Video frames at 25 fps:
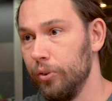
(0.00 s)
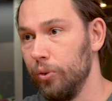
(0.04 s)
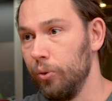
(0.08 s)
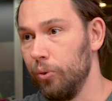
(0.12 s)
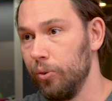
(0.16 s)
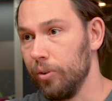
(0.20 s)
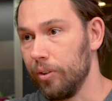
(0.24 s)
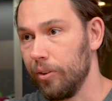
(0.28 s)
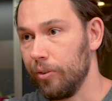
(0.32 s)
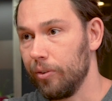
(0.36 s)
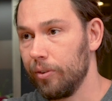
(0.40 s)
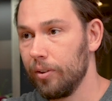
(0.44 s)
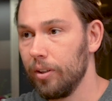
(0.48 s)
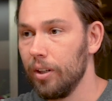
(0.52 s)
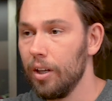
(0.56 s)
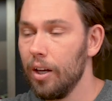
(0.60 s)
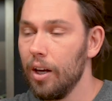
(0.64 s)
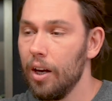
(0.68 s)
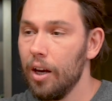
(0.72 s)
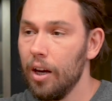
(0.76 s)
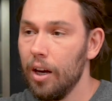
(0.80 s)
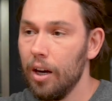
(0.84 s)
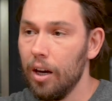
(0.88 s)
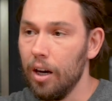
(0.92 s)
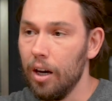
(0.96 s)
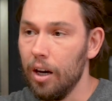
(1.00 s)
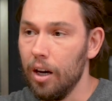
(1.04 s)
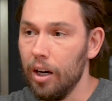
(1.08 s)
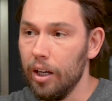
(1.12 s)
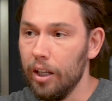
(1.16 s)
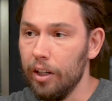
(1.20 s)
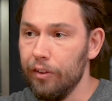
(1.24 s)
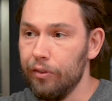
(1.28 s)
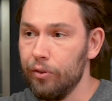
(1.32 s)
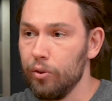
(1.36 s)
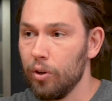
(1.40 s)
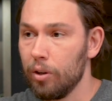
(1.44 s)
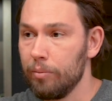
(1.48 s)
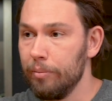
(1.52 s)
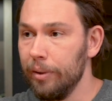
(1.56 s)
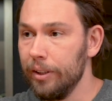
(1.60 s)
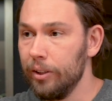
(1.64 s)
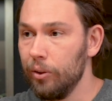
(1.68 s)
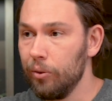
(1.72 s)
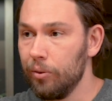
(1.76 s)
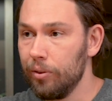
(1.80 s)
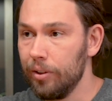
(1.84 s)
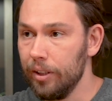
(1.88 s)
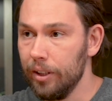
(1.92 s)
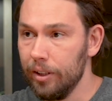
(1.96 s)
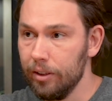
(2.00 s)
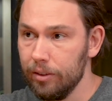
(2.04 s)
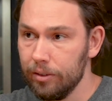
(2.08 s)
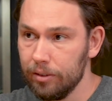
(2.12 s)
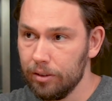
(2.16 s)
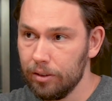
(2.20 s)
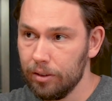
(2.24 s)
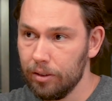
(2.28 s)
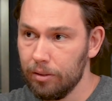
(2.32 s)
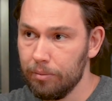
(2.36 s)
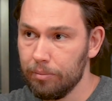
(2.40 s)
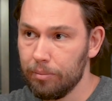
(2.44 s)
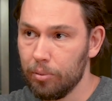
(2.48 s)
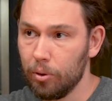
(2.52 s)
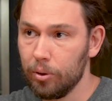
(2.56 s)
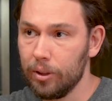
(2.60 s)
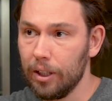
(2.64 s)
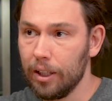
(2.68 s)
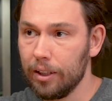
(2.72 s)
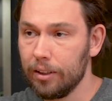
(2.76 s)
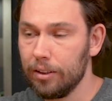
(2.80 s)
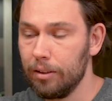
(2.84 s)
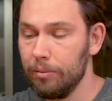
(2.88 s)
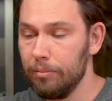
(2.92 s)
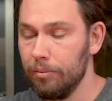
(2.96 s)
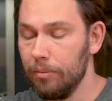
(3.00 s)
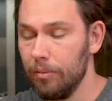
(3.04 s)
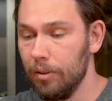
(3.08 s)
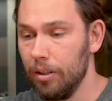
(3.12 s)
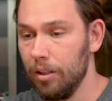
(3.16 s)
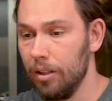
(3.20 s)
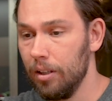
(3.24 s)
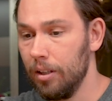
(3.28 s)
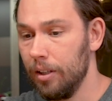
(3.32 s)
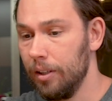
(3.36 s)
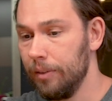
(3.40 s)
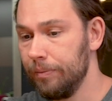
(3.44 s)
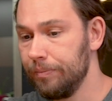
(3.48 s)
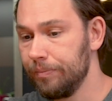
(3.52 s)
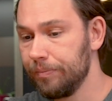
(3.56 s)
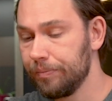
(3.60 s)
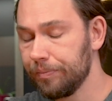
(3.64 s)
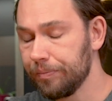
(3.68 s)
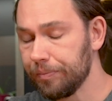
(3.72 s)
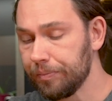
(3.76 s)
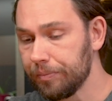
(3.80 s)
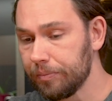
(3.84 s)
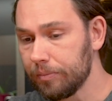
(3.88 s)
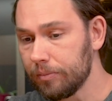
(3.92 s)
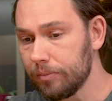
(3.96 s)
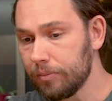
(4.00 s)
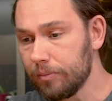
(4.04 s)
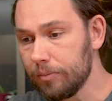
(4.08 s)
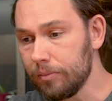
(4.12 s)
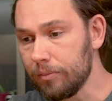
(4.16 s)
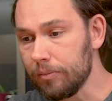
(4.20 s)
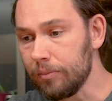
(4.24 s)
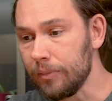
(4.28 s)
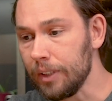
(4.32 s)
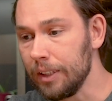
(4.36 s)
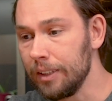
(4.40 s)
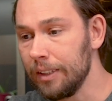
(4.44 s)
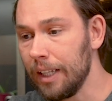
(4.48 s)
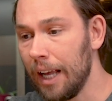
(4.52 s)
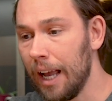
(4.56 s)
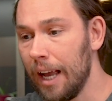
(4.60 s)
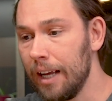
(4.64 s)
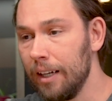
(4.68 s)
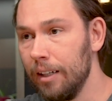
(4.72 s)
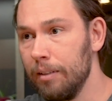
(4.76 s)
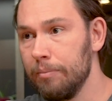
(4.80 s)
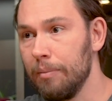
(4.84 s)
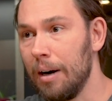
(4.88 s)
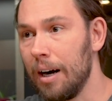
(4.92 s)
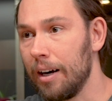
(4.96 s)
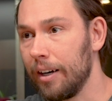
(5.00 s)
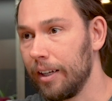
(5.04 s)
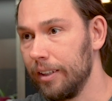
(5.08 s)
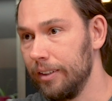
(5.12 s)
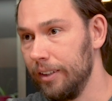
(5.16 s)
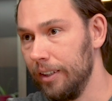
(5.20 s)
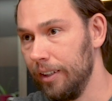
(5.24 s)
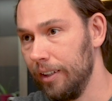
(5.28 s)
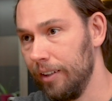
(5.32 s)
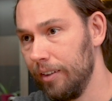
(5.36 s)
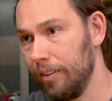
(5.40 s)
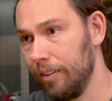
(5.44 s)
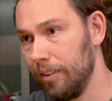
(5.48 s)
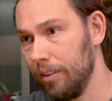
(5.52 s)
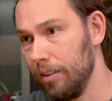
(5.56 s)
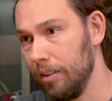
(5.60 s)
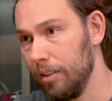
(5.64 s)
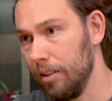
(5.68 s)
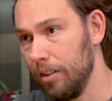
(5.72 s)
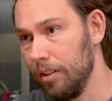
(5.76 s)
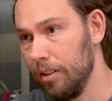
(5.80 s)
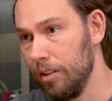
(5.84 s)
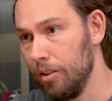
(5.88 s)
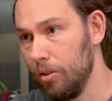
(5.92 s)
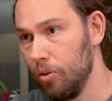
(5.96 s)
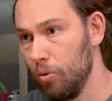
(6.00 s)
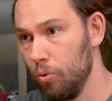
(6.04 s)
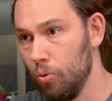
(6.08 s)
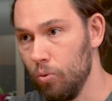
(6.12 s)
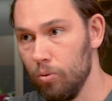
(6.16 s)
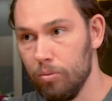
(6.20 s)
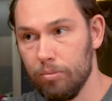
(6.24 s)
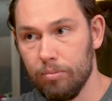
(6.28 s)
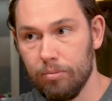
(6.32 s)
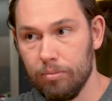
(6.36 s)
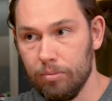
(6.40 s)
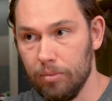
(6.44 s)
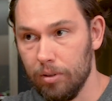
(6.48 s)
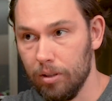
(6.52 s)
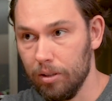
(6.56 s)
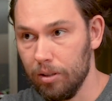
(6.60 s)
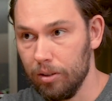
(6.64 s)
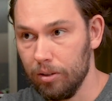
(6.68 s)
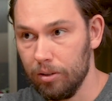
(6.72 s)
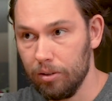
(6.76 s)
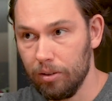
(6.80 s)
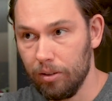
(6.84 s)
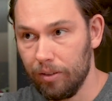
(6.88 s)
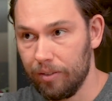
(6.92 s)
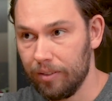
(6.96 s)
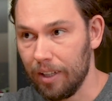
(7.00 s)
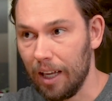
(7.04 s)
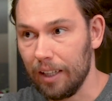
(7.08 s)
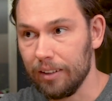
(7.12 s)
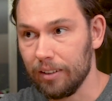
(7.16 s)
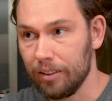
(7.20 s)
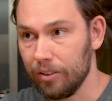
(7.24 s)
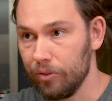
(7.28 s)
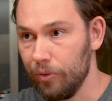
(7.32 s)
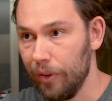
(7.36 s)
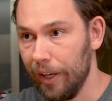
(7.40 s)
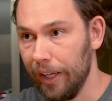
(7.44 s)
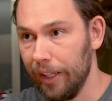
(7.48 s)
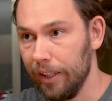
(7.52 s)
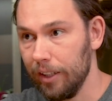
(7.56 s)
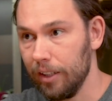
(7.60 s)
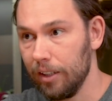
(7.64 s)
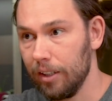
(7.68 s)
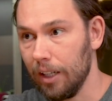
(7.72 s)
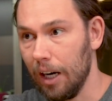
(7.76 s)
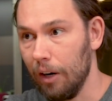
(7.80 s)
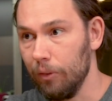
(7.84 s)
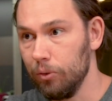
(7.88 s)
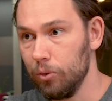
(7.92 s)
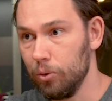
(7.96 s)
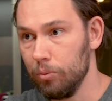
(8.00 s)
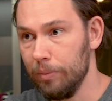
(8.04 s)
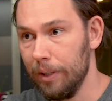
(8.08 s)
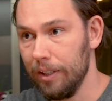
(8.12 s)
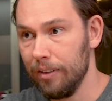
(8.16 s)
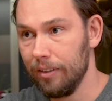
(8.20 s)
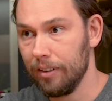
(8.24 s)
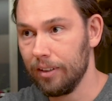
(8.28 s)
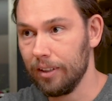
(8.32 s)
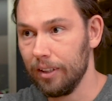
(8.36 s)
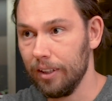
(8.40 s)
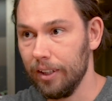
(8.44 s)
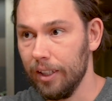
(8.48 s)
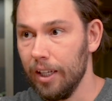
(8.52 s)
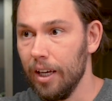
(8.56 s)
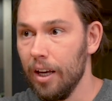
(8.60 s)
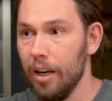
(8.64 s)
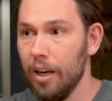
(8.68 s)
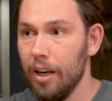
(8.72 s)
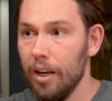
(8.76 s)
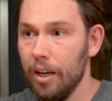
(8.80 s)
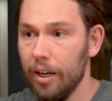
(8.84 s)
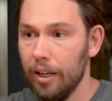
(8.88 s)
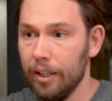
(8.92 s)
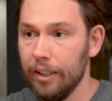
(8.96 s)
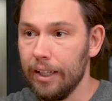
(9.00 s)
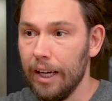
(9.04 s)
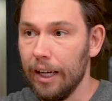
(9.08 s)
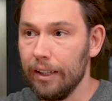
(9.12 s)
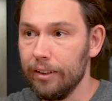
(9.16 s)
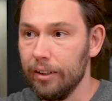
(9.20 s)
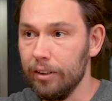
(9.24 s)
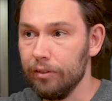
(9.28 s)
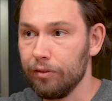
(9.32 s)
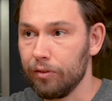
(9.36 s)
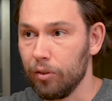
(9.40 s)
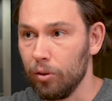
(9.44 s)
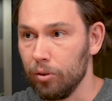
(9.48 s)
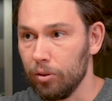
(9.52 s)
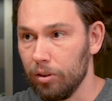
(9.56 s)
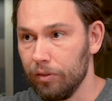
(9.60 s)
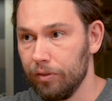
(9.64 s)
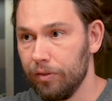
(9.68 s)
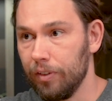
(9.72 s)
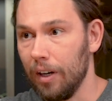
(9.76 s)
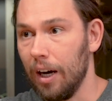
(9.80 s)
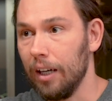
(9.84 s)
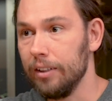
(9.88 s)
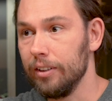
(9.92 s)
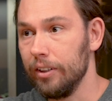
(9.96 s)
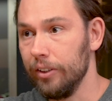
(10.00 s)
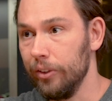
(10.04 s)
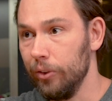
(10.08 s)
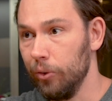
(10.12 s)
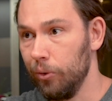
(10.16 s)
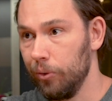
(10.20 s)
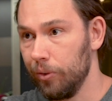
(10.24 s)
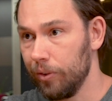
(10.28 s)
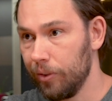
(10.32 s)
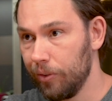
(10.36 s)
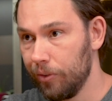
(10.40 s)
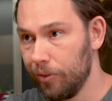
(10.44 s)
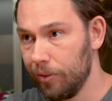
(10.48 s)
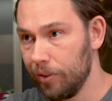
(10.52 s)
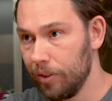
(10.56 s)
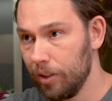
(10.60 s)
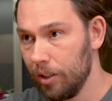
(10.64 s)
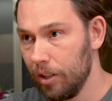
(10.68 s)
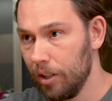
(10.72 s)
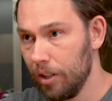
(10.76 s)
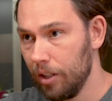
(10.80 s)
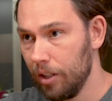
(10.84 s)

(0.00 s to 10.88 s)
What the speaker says: users. If you are B2C product, then marketing is the standard way how to basically get in front of other users